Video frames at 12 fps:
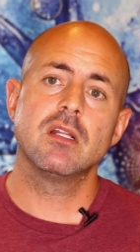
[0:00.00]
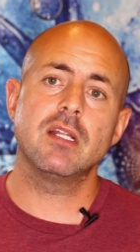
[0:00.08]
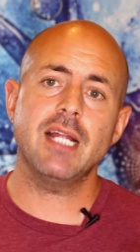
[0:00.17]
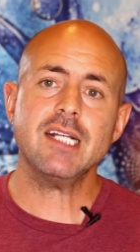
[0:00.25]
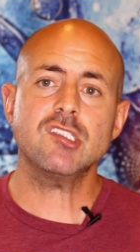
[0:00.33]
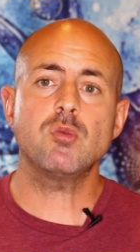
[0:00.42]
The
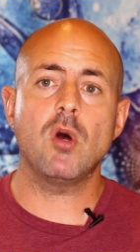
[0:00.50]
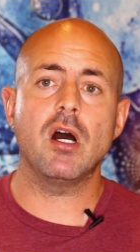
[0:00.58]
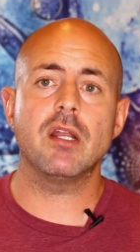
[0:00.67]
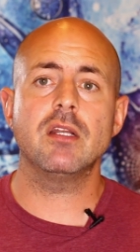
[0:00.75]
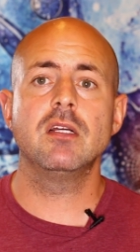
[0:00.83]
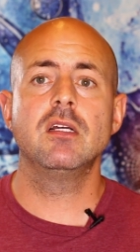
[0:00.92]
next
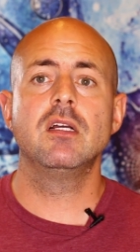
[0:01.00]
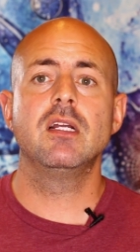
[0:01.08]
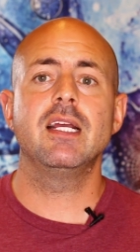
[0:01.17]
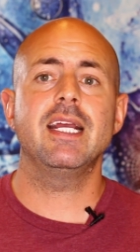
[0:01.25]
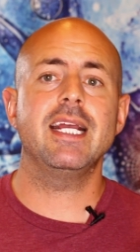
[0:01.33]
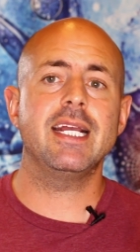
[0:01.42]
one
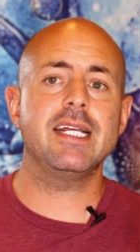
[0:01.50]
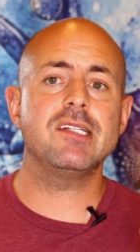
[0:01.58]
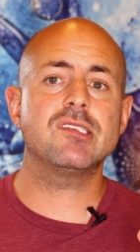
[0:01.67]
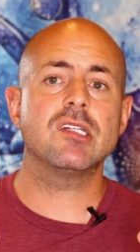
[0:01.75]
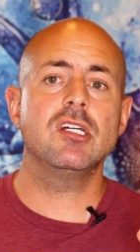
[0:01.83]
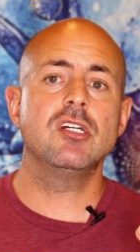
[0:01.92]

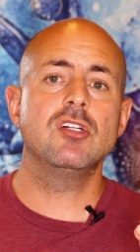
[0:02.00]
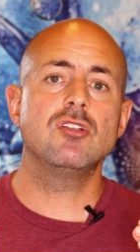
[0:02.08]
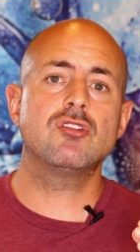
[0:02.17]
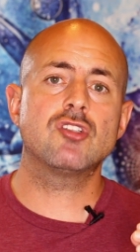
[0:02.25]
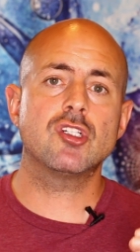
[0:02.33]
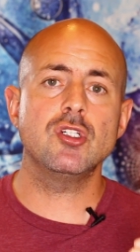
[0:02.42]
is
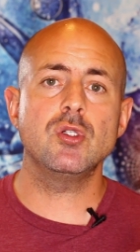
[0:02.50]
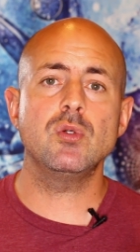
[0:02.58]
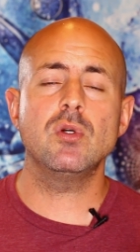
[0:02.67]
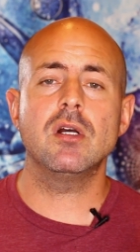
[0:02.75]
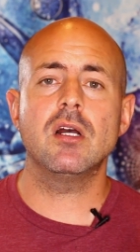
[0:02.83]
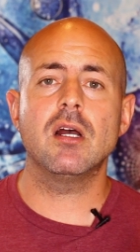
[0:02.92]

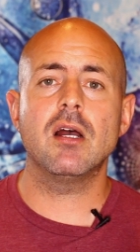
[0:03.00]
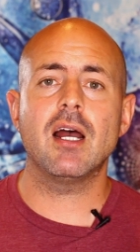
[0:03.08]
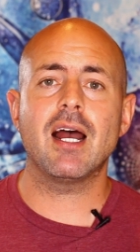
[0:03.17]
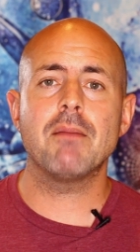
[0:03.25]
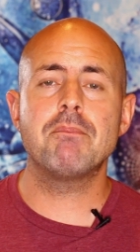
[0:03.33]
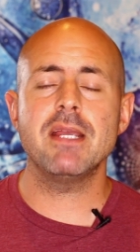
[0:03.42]
to
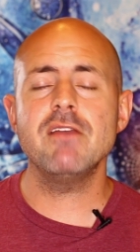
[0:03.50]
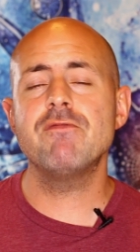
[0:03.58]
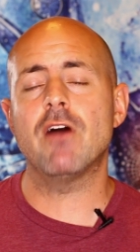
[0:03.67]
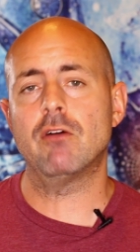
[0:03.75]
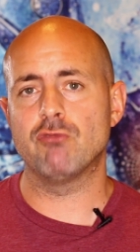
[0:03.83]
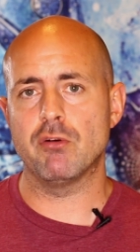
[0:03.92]
be
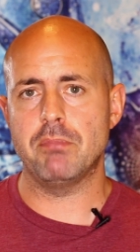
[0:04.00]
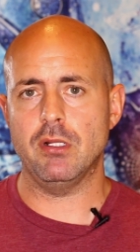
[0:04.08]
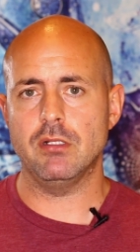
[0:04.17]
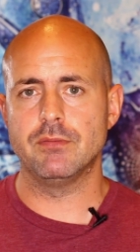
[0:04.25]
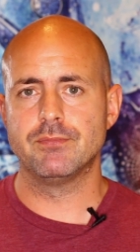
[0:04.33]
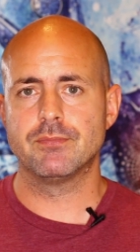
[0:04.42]
vulnerable.